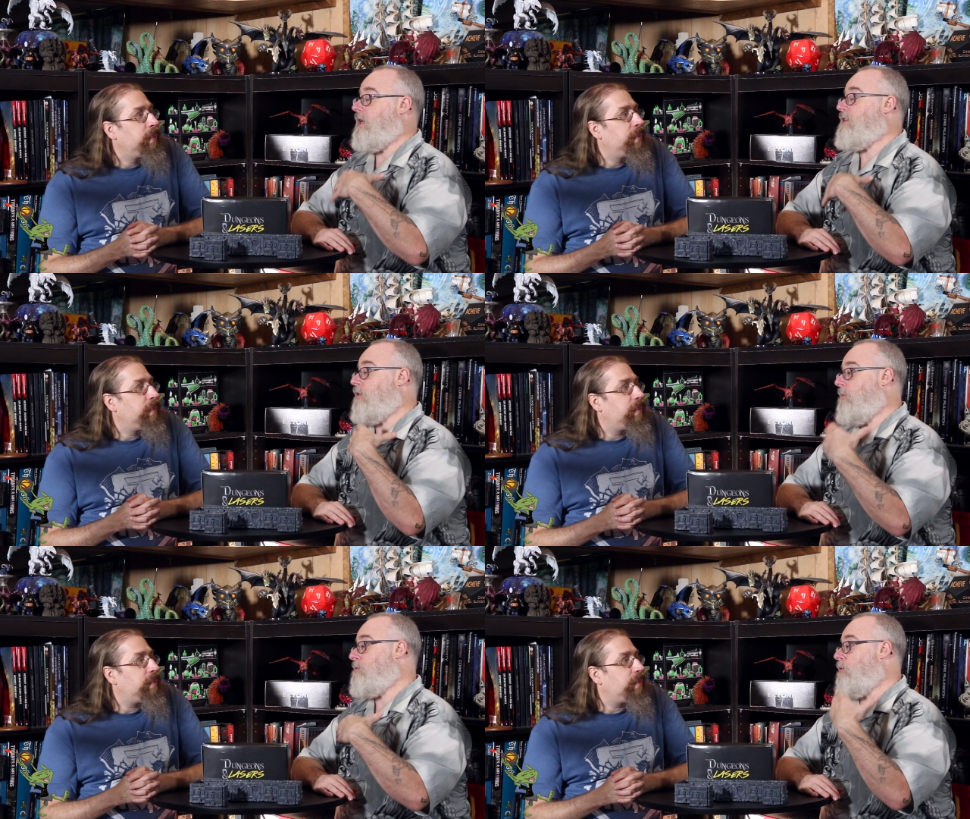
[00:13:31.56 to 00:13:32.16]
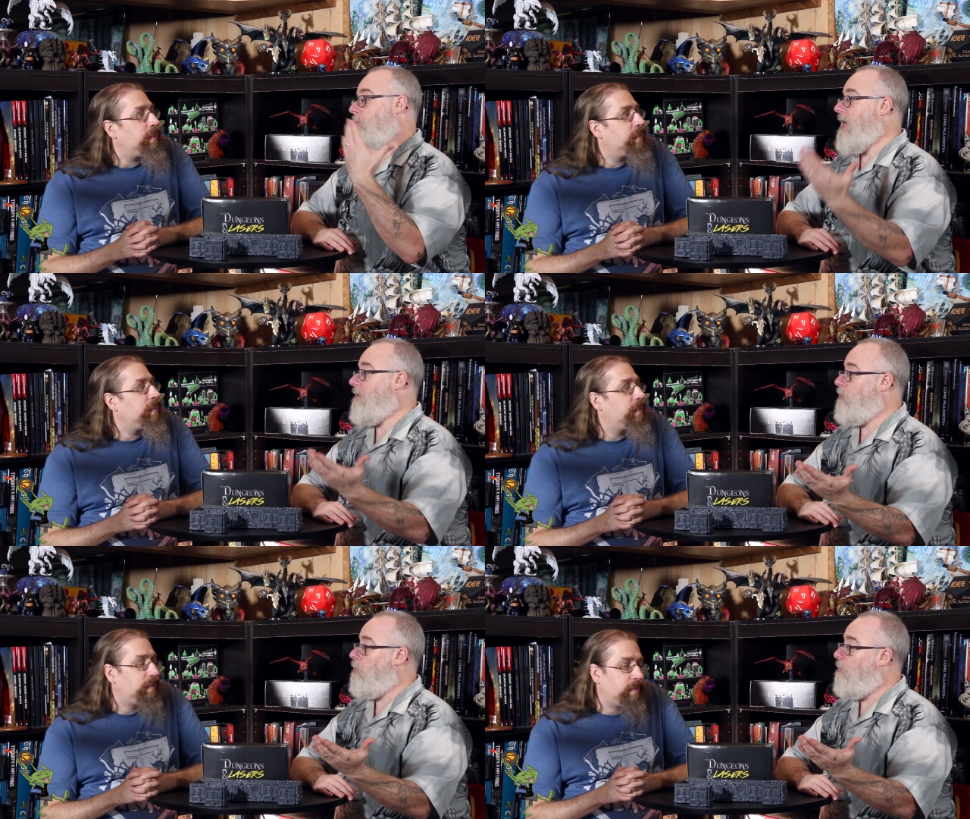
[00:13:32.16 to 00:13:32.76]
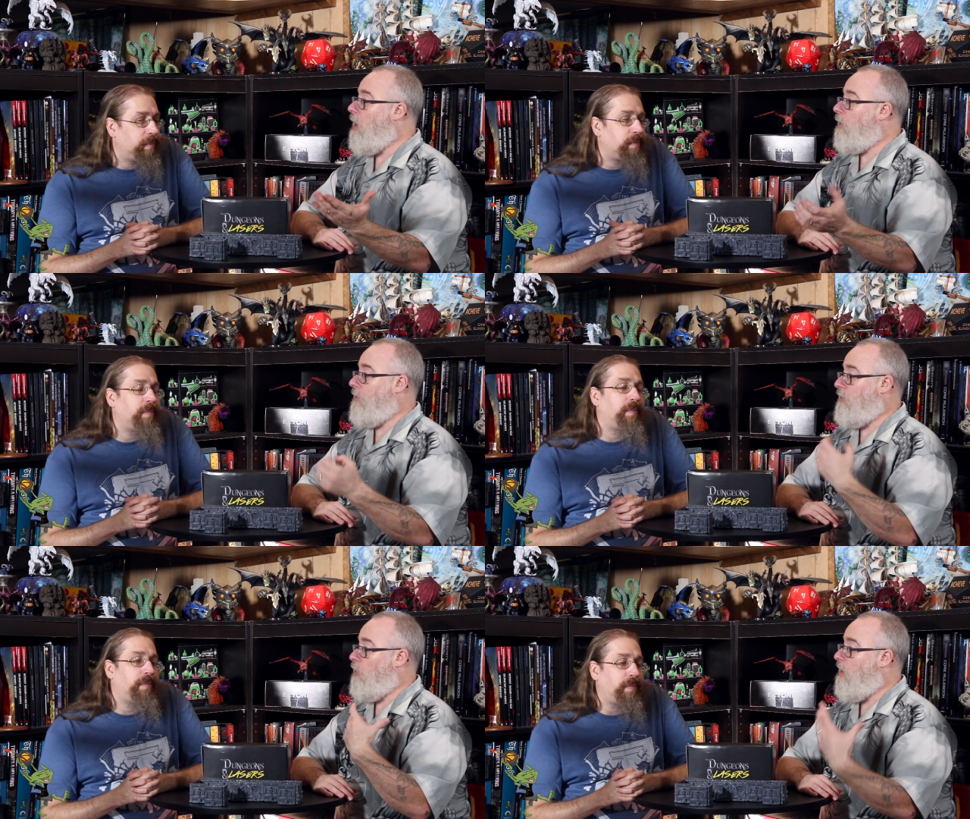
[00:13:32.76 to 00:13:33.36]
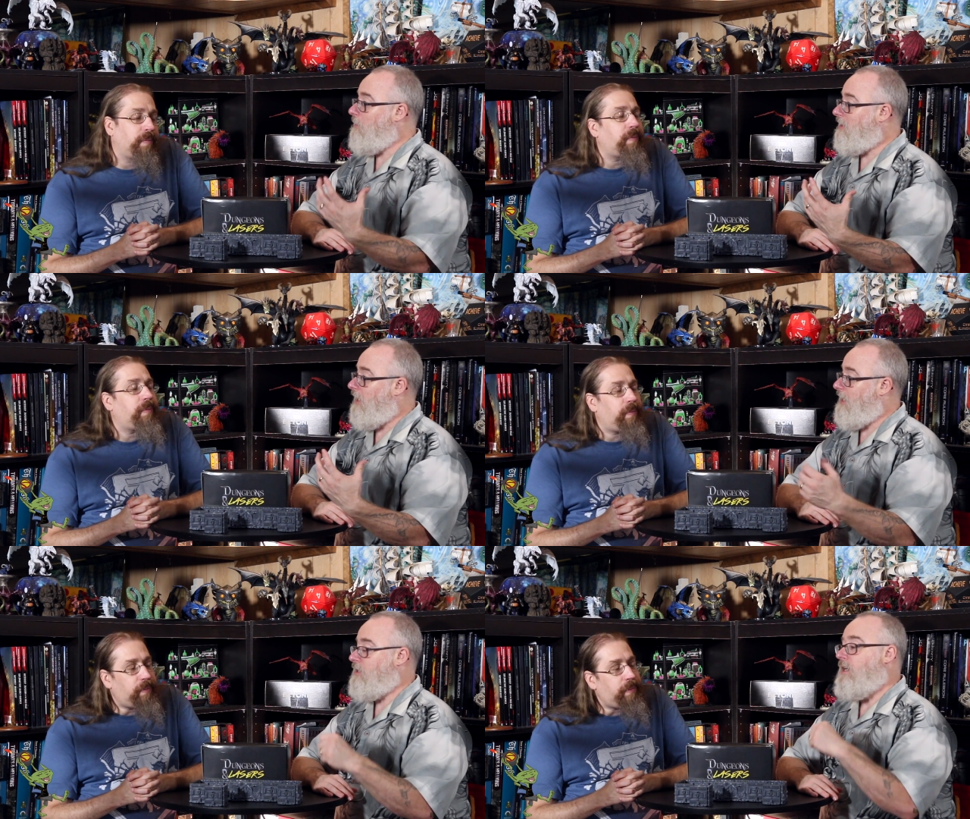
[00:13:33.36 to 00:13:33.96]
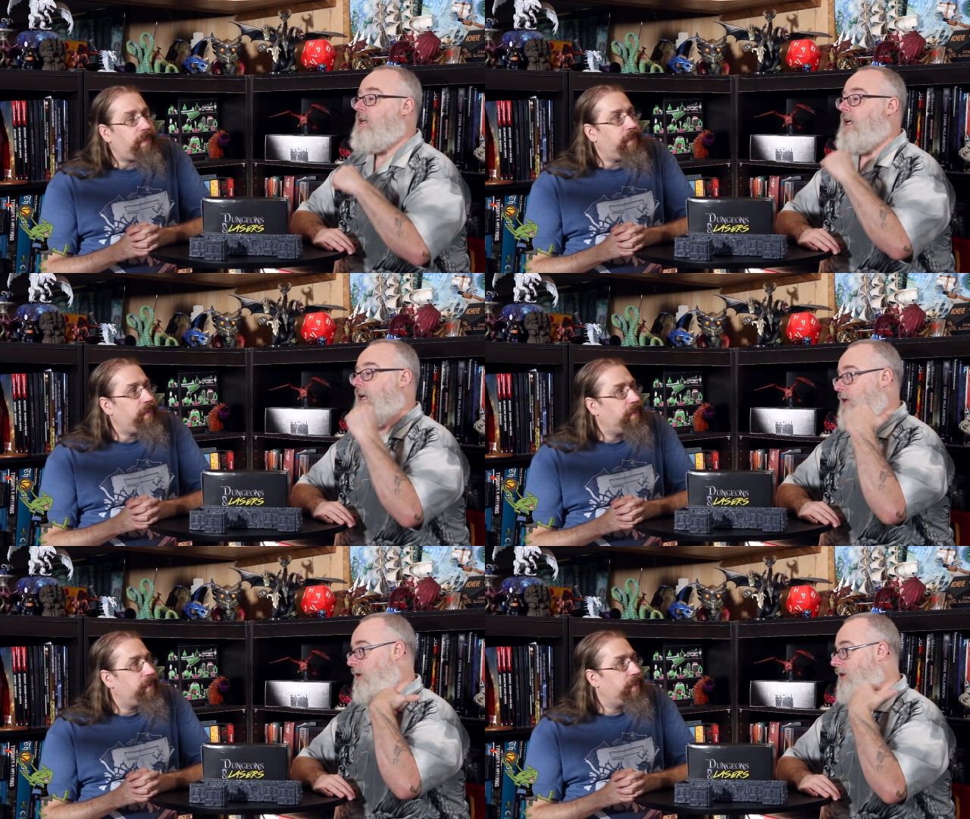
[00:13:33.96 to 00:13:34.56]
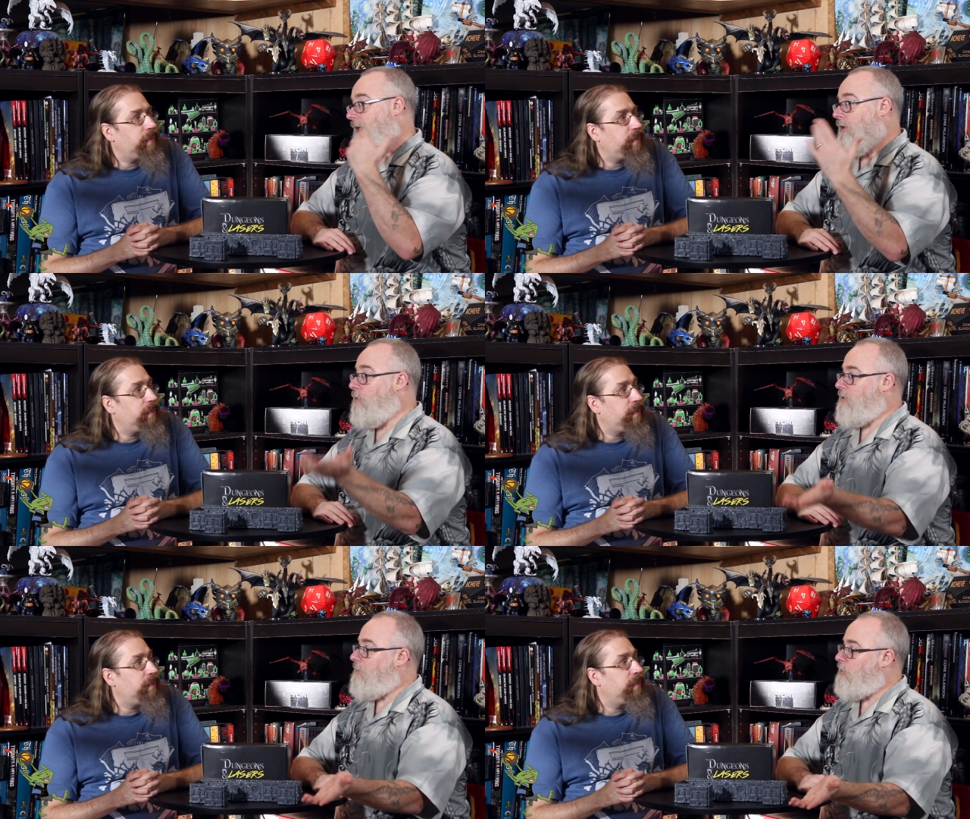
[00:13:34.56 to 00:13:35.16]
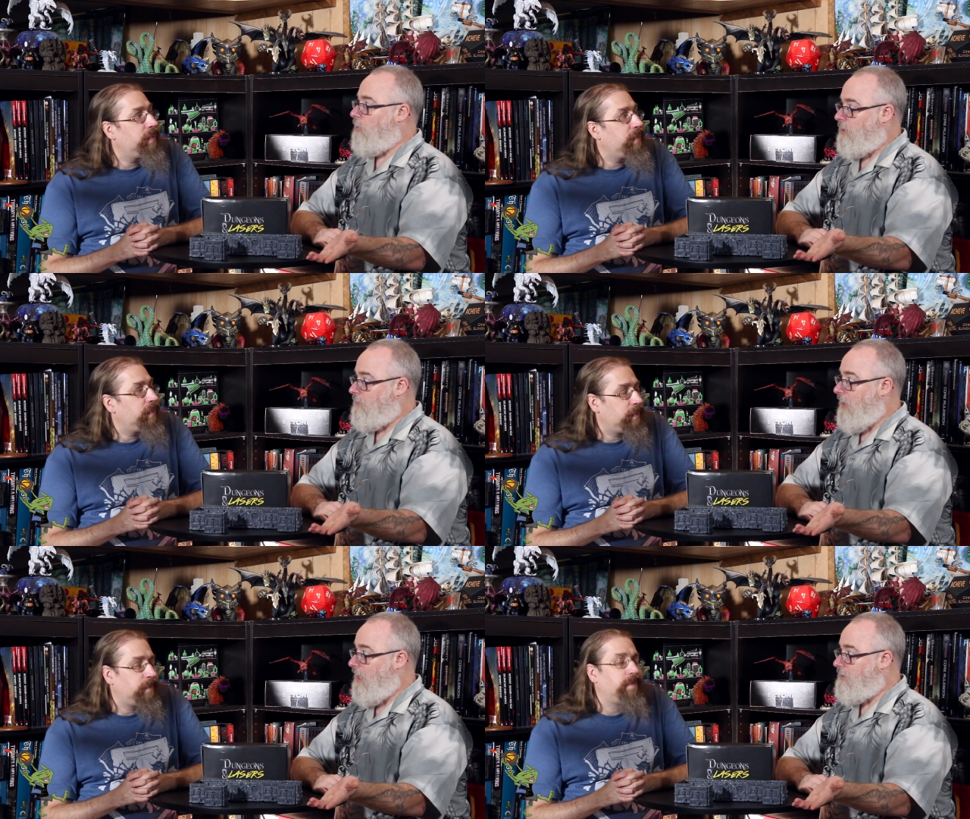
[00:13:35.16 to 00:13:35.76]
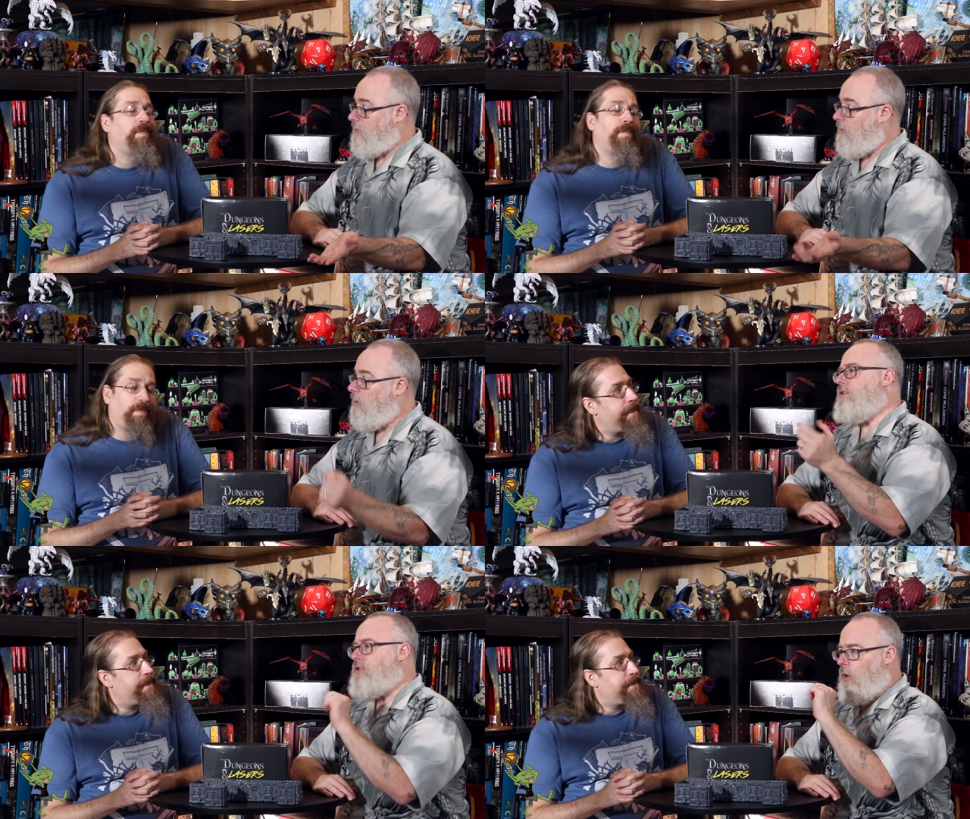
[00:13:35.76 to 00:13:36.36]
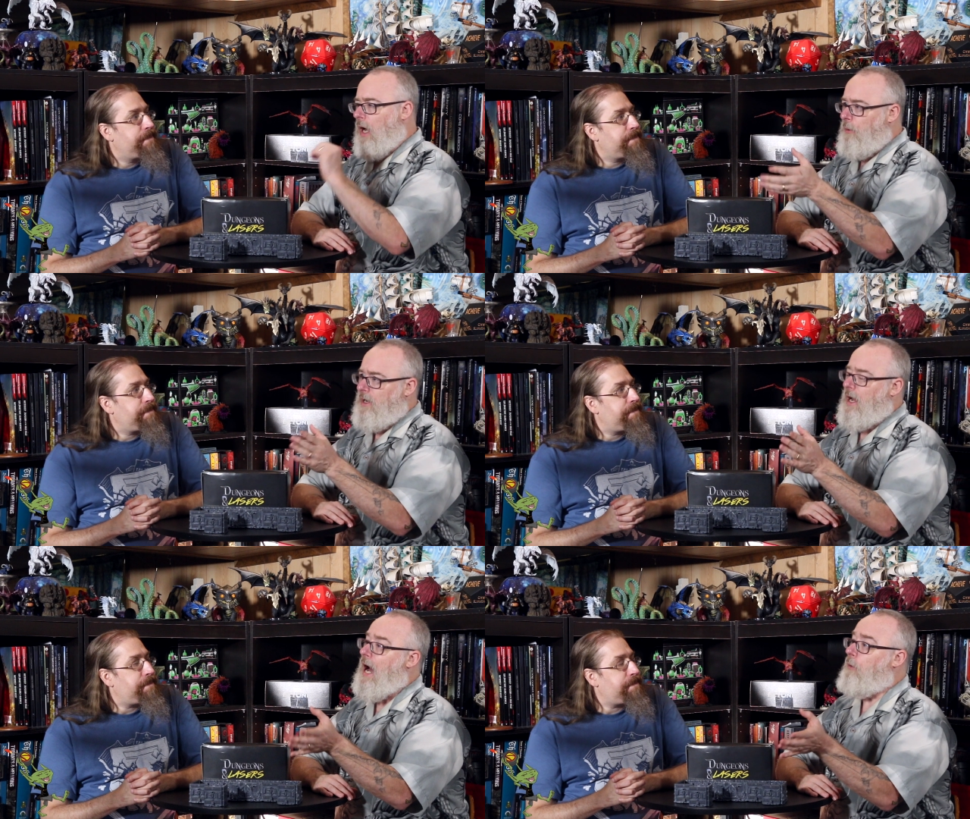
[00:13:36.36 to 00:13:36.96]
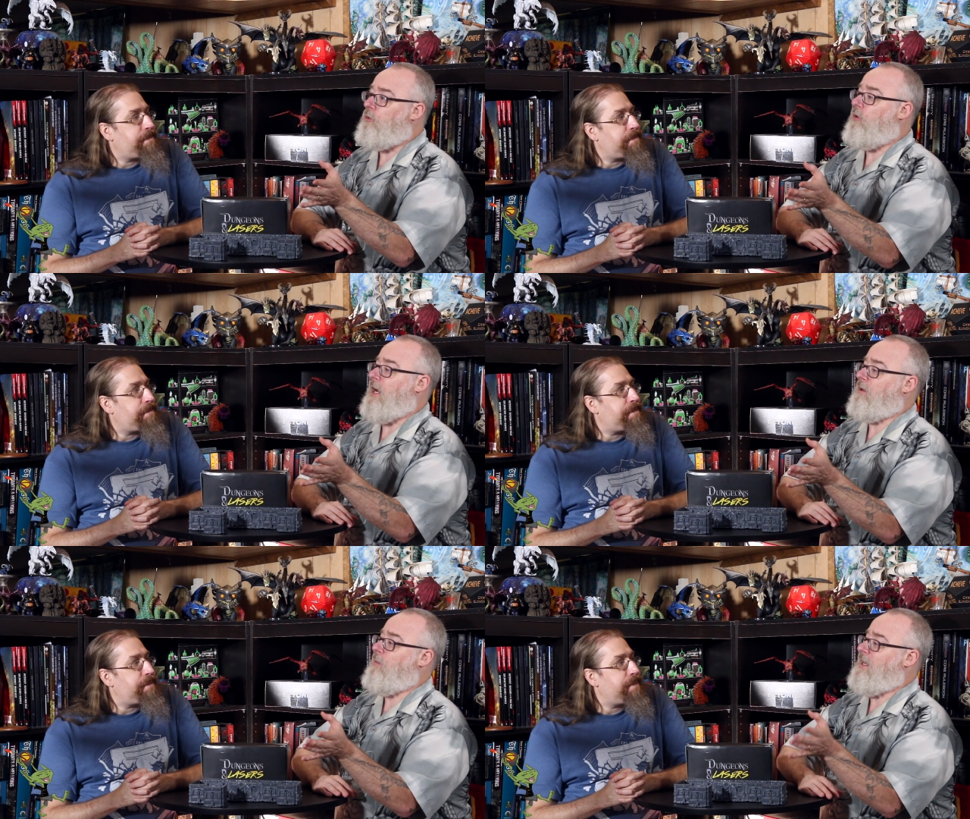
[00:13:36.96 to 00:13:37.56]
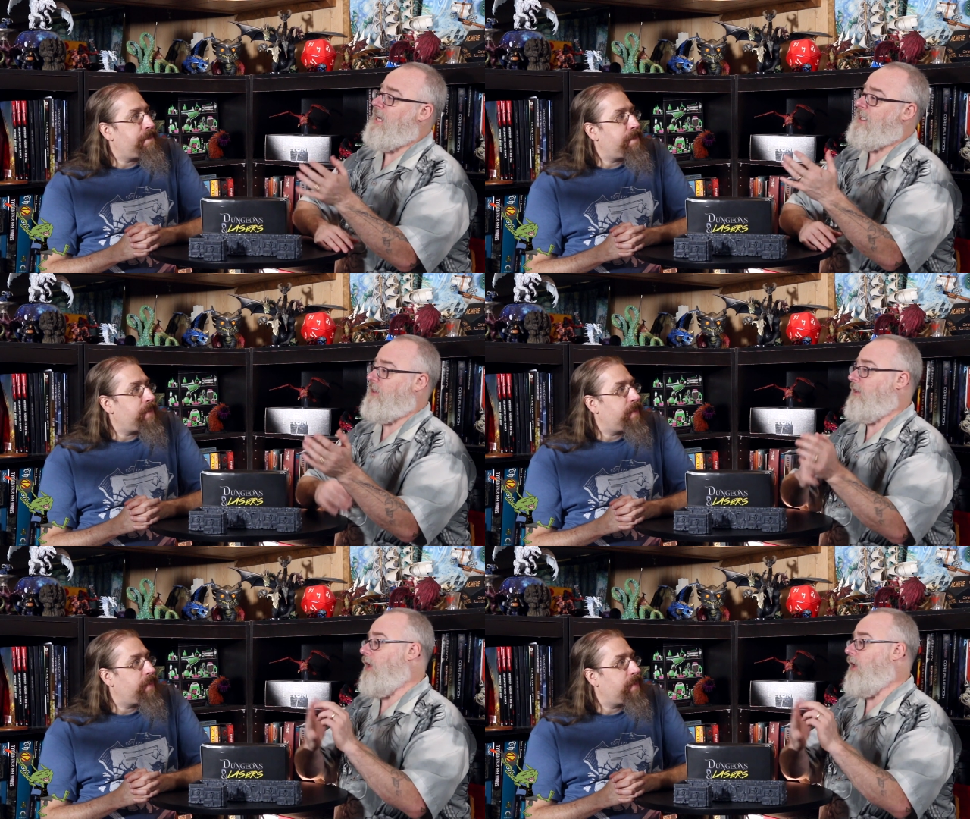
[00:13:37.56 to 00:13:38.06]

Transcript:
Speaker 1: you get so much more bang for your buck with your armor class. It, it goes up so much faster. So I would I would recommend anything